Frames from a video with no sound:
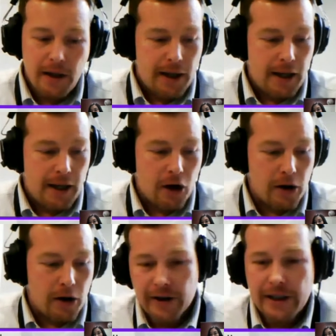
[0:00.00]
Our
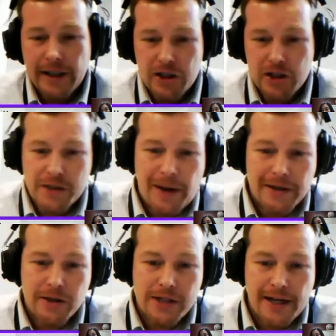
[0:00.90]
American Legion
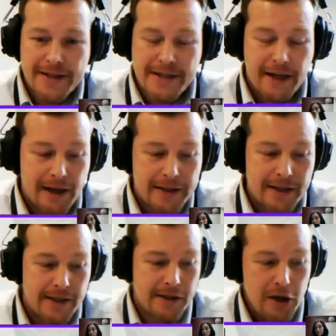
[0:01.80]
sponsors an essay
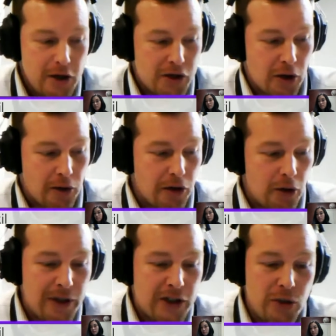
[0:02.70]
contest. So, you know,
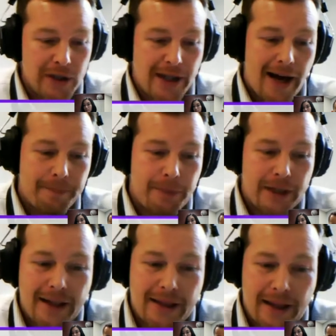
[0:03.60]
we do a lot, but
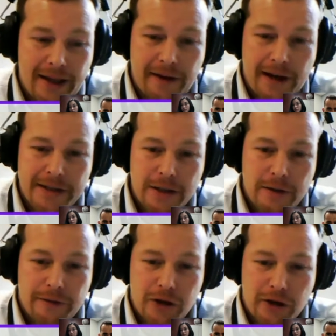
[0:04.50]
I like the idea
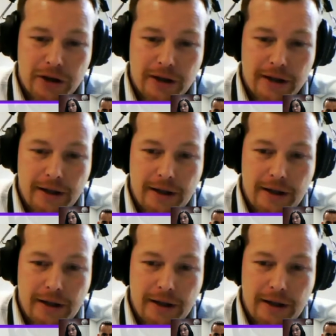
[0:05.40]
of turning it